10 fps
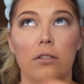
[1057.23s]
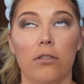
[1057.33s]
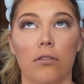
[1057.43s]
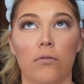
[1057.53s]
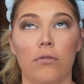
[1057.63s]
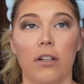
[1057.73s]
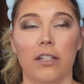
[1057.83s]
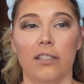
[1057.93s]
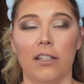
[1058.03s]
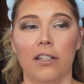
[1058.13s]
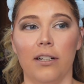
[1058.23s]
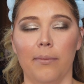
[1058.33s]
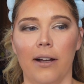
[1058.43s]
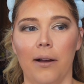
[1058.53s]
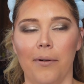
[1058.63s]
now it's coming
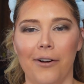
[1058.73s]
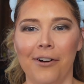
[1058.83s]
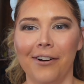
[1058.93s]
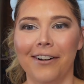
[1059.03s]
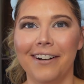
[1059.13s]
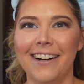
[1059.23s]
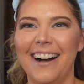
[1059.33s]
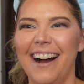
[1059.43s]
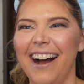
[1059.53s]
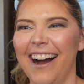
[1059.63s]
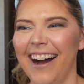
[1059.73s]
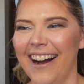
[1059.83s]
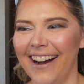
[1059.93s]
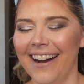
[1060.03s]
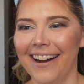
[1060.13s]
together.
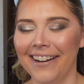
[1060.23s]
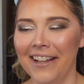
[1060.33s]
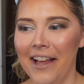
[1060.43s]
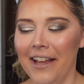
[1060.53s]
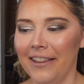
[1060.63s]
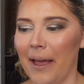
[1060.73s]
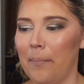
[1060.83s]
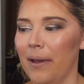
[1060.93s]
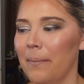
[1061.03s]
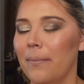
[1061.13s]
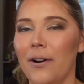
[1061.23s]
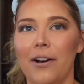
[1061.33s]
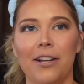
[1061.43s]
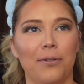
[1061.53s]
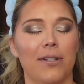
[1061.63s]
We're almost done.
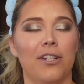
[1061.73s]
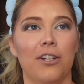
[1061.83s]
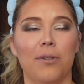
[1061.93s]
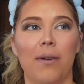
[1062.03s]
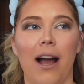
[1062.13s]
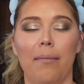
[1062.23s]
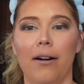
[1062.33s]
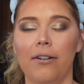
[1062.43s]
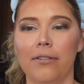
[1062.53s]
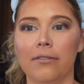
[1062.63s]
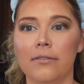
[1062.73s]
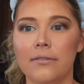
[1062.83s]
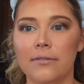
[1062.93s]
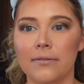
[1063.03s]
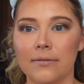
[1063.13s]
Adding
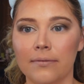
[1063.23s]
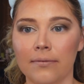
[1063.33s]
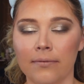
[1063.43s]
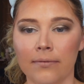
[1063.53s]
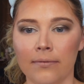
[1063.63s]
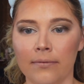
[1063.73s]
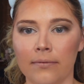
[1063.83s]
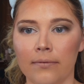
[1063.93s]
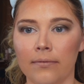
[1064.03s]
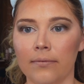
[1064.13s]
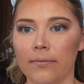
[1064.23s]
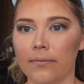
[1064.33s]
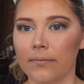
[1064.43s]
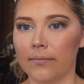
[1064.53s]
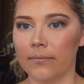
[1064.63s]
some
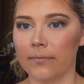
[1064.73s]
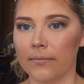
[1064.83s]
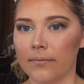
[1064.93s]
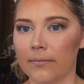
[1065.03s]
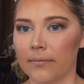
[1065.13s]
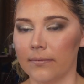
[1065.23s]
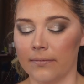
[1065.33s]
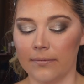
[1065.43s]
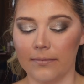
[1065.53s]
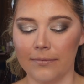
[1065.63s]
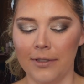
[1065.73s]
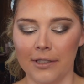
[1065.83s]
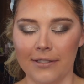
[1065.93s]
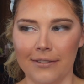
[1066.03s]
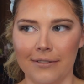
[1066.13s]
sparkles and brightening up the inner
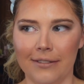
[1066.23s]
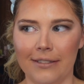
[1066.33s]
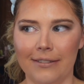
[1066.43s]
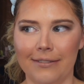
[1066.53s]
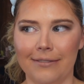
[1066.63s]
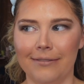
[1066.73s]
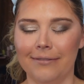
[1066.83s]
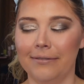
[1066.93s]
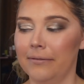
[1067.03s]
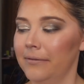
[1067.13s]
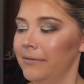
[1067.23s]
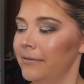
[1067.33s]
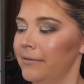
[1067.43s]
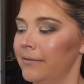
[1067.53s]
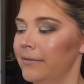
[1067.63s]
corner. This is Huda
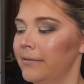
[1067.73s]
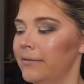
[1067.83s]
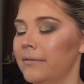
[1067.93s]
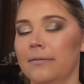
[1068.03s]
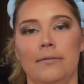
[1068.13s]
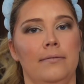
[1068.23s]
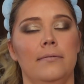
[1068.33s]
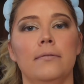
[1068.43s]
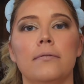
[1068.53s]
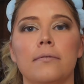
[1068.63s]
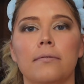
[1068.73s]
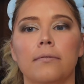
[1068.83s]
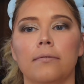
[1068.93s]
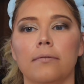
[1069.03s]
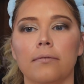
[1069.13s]
Beauty. Just a little
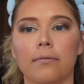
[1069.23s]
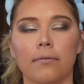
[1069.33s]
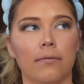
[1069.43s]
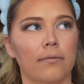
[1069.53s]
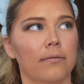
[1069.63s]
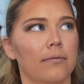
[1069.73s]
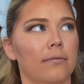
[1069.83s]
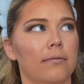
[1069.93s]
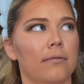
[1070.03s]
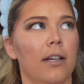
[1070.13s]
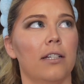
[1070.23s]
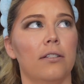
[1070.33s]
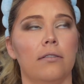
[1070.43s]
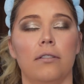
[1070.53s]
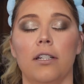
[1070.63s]
bit of a brown
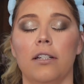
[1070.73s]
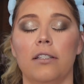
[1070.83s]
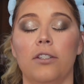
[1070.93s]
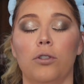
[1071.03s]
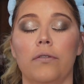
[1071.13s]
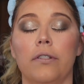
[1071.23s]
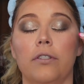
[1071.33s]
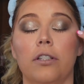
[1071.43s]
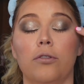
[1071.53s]
cream liner.